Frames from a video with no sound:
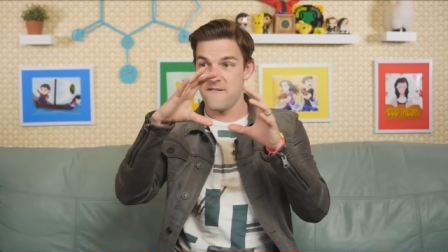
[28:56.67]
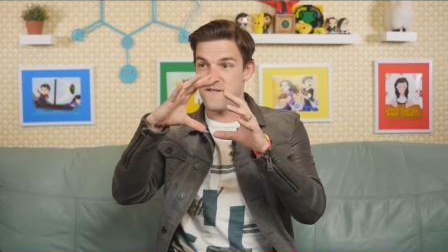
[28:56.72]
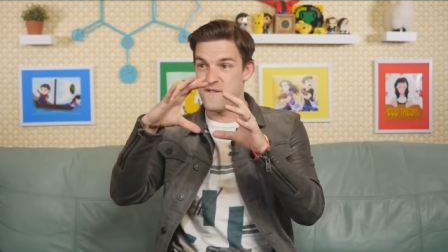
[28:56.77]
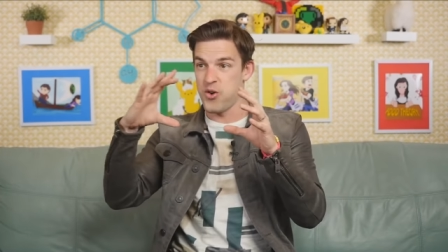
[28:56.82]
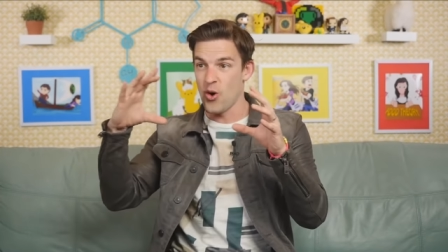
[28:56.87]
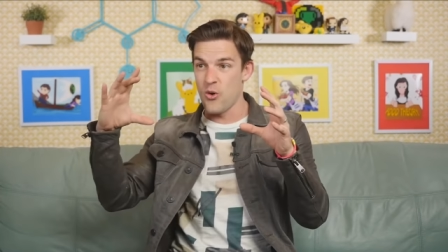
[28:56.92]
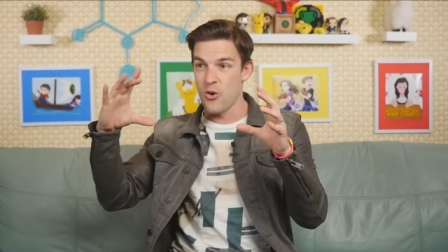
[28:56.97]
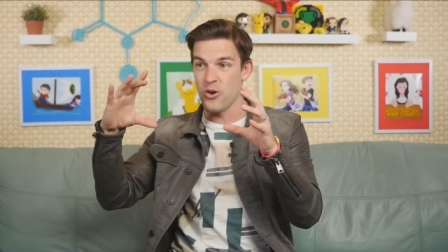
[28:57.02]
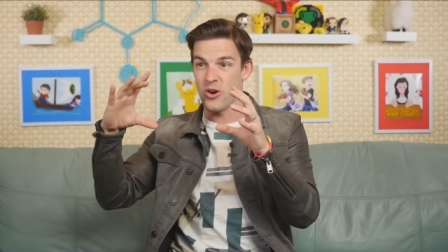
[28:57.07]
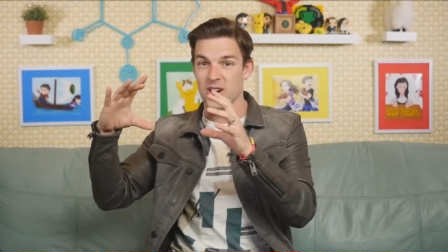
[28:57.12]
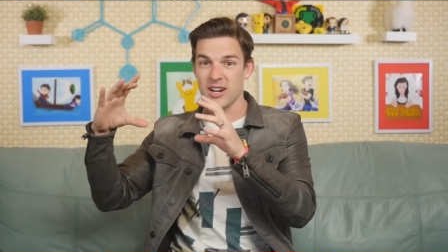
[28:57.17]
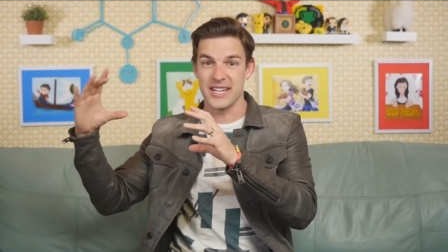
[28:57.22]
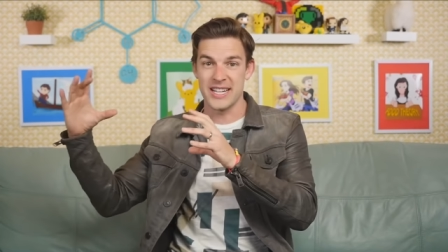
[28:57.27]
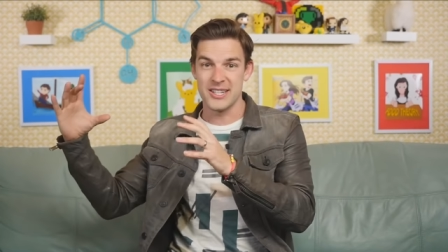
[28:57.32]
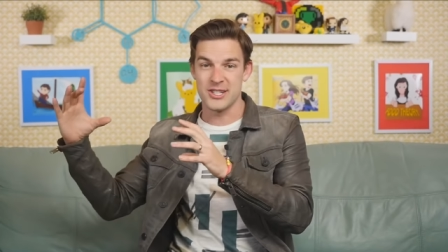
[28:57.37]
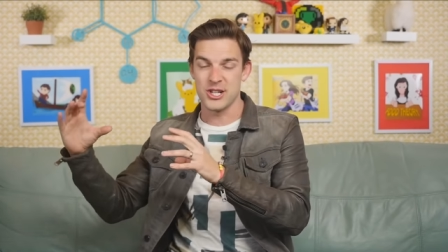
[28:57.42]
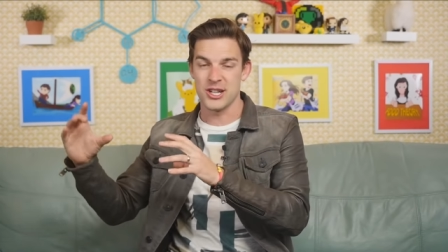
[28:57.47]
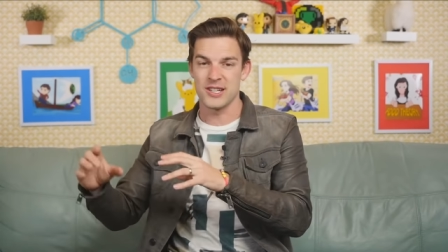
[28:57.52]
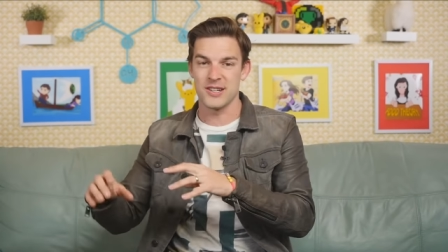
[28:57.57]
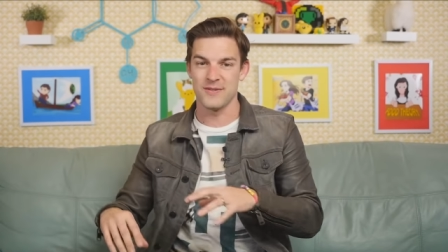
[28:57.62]
for
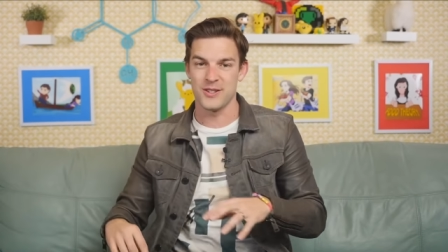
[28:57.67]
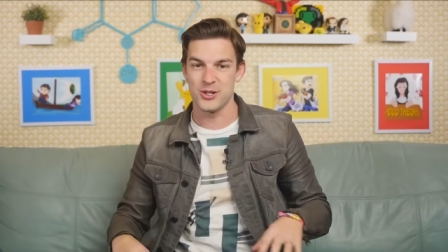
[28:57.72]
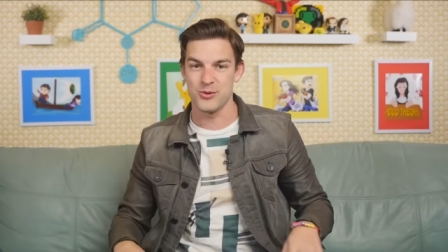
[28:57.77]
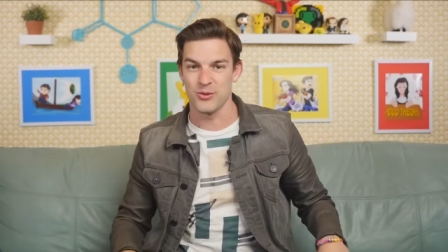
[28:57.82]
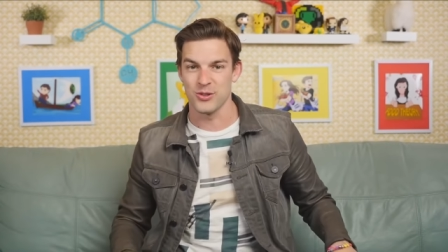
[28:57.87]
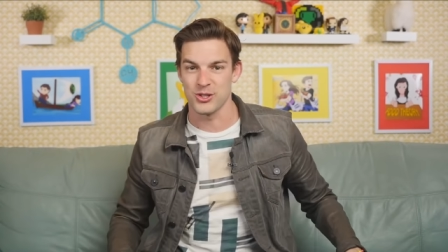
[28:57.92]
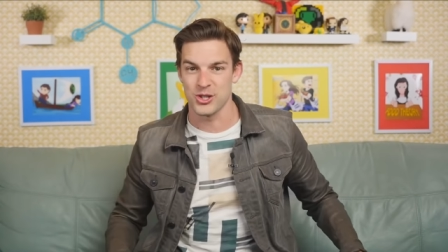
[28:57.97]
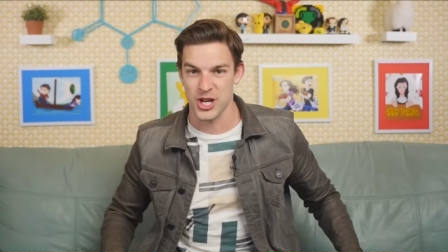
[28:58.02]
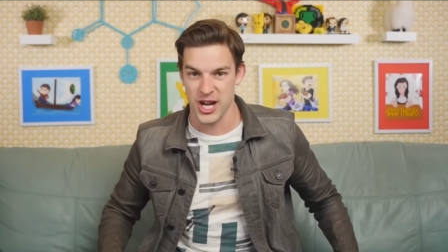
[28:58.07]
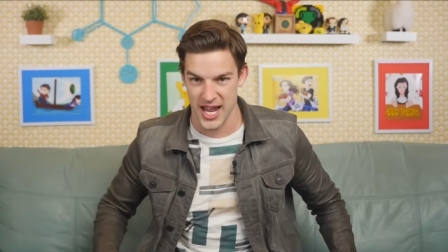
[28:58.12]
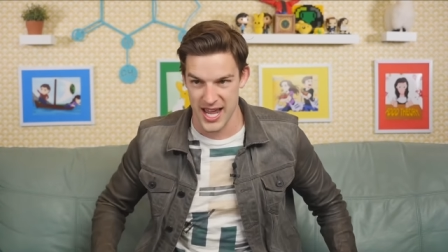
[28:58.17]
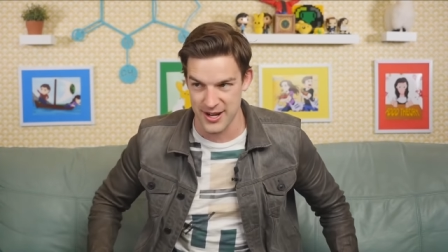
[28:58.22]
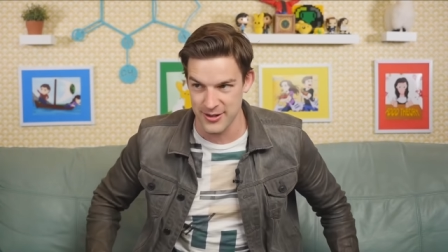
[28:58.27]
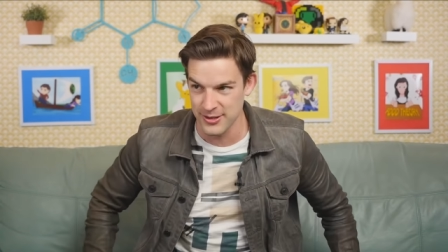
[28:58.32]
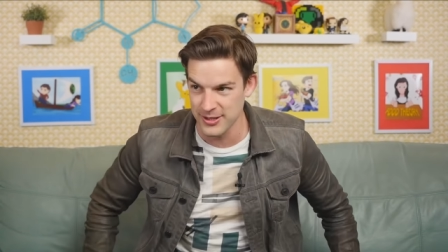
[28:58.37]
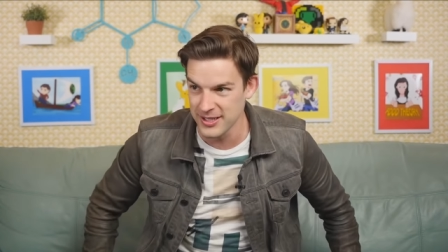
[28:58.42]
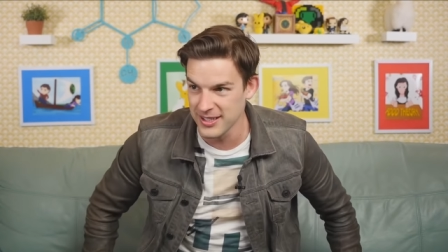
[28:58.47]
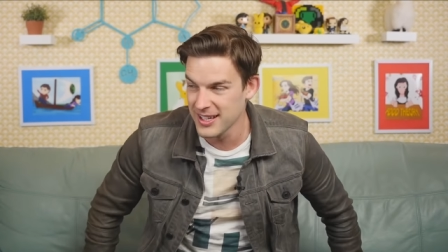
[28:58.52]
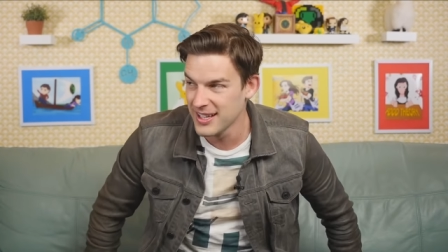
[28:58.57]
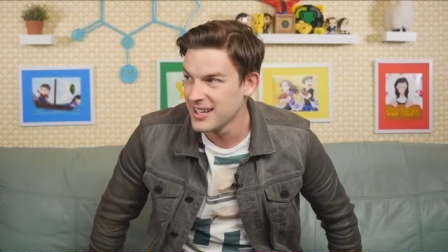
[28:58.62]
each individual
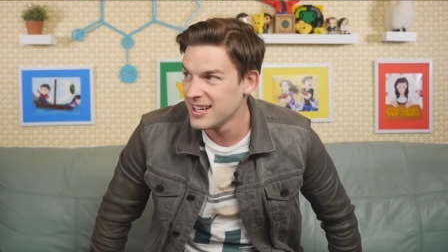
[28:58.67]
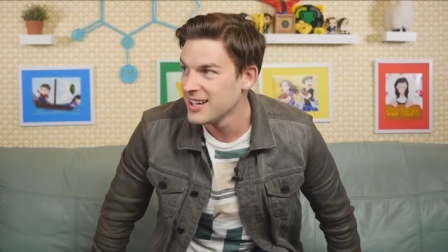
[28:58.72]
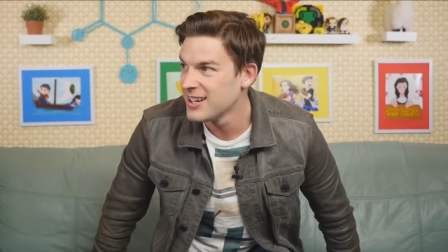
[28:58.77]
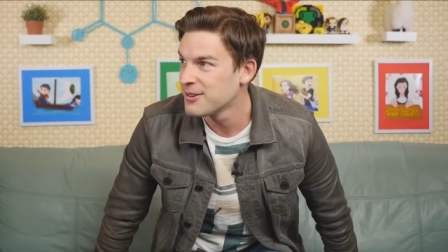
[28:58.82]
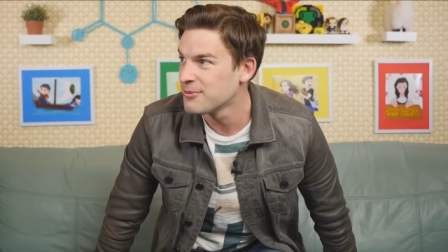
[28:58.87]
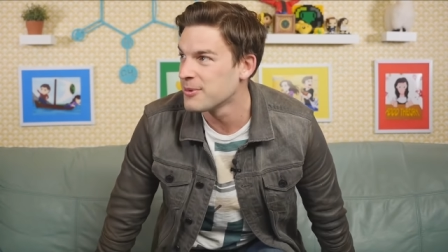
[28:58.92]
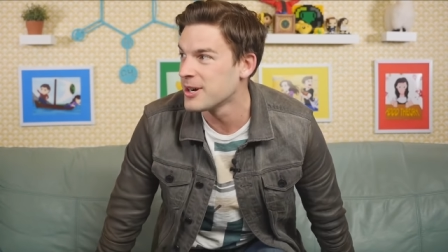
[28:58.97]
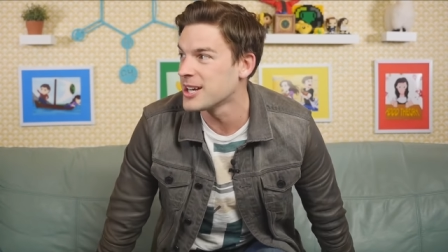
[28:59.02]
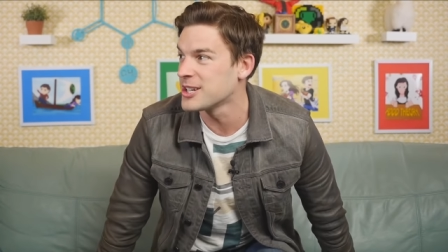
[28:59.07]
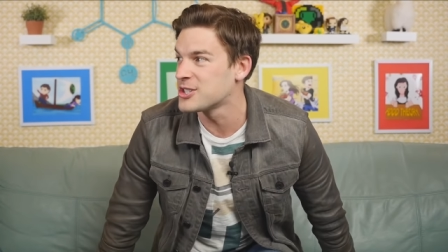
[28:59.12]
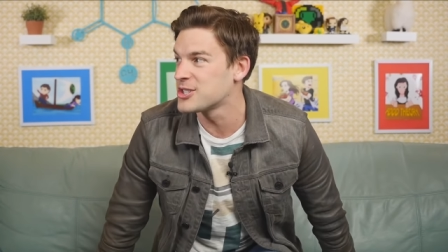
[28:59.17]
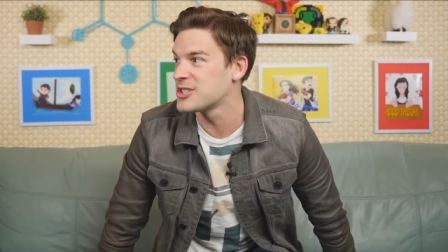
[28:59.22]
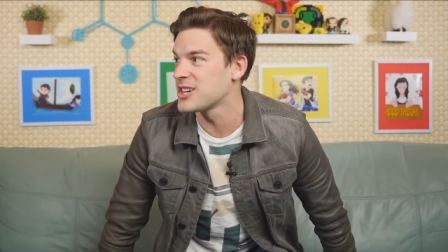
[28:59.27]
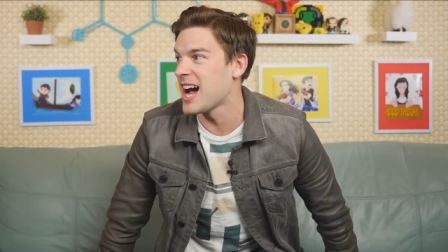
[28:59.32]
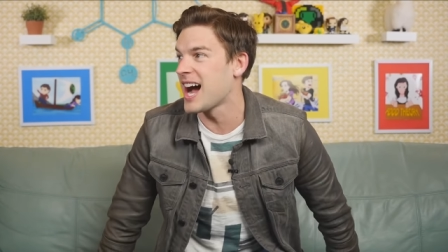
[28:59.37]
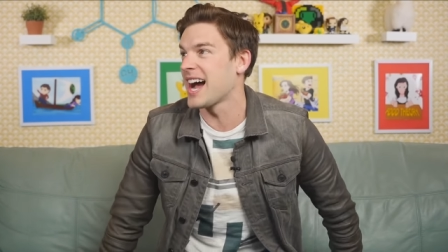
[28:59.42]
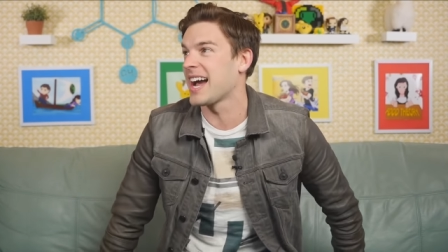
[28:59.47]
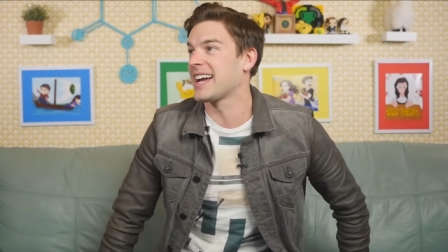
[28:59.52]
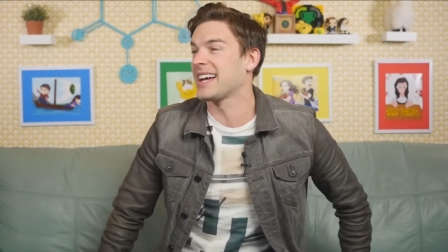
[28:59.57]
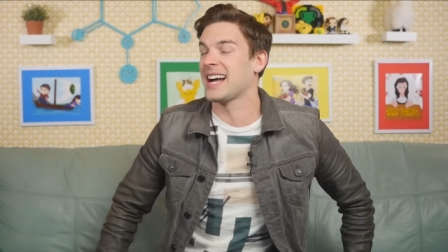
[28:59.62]
channel, which
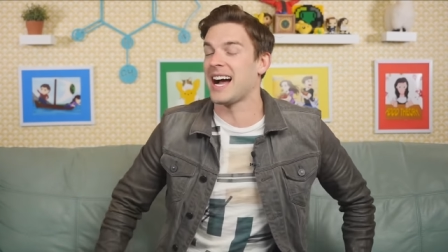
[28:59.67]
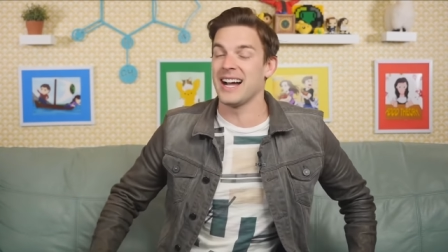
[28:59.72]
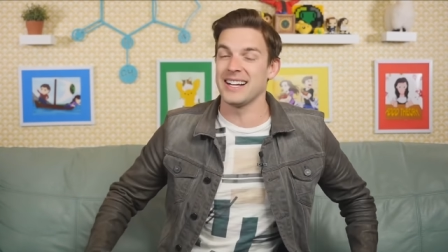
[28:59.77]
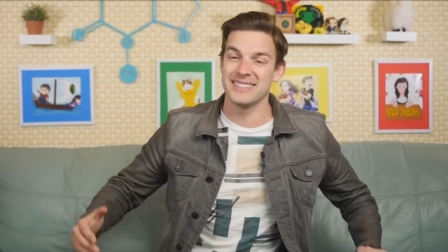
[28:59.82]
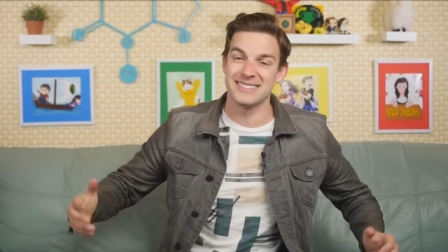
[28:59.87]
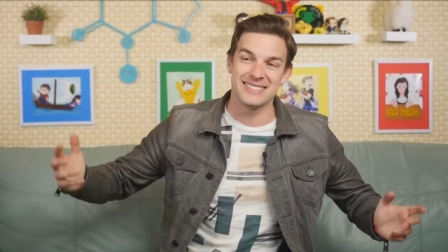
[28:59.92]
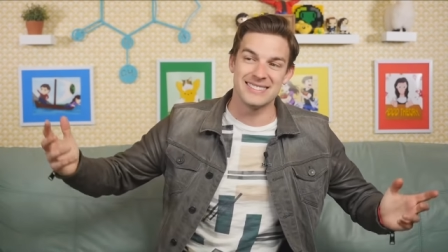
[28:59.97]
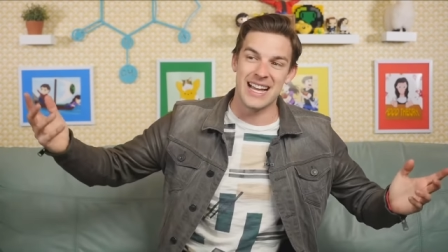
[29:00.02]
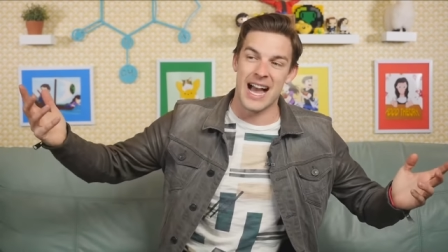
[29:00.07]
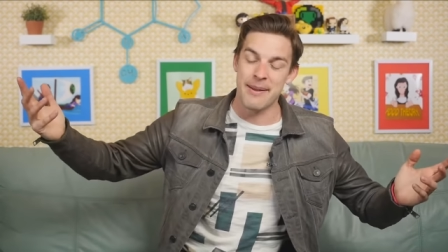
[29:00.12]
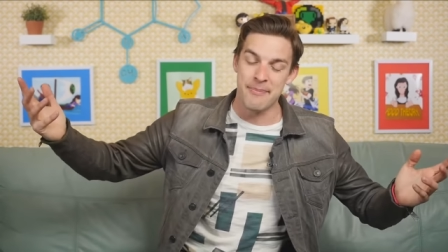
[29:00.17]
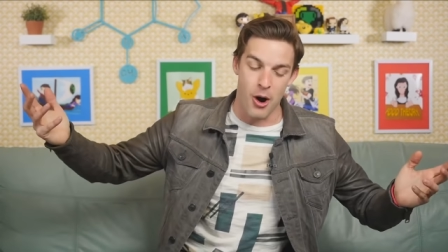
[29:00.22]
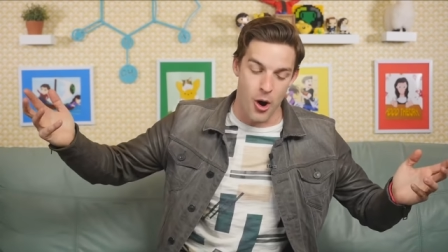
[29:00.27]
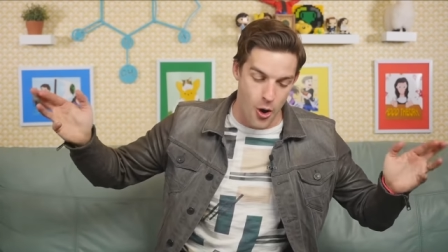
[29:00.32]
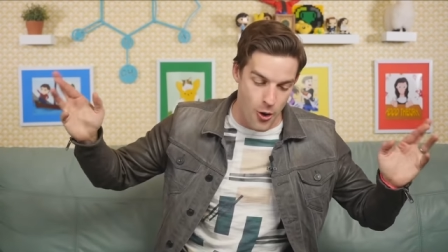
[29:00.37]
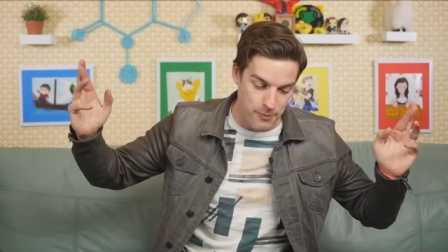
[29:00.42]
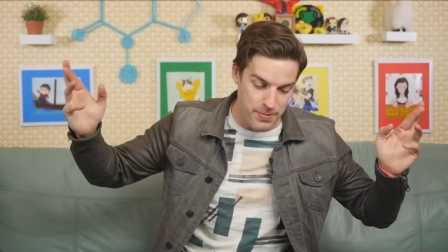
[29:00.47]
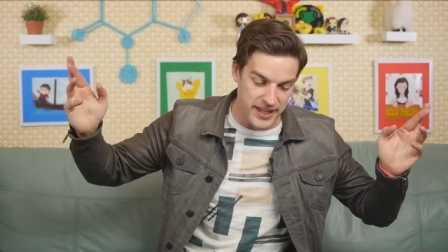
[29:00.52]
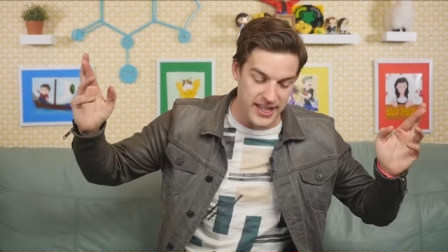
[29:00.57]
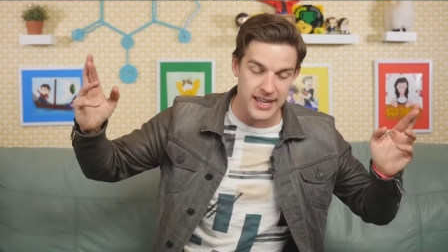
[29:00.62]
I, I am
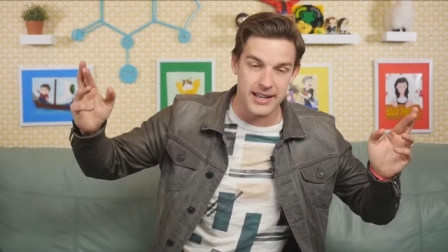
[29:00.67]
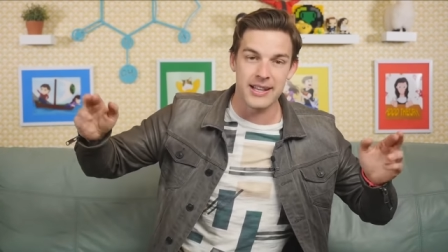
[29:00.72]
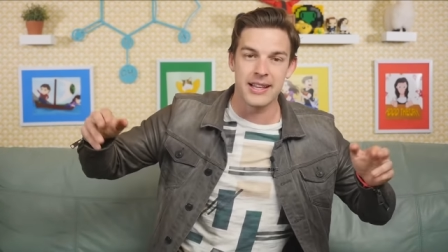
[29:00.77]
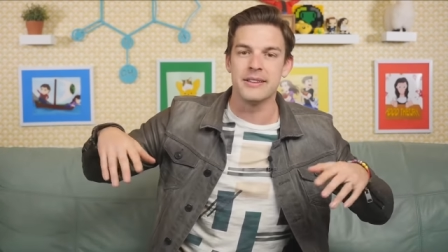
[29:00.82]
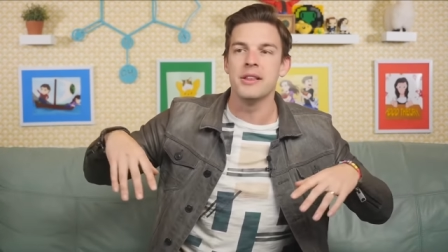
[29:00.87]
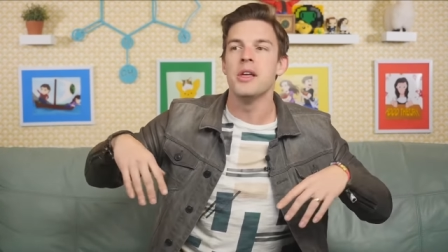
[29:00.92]
hoping it, it,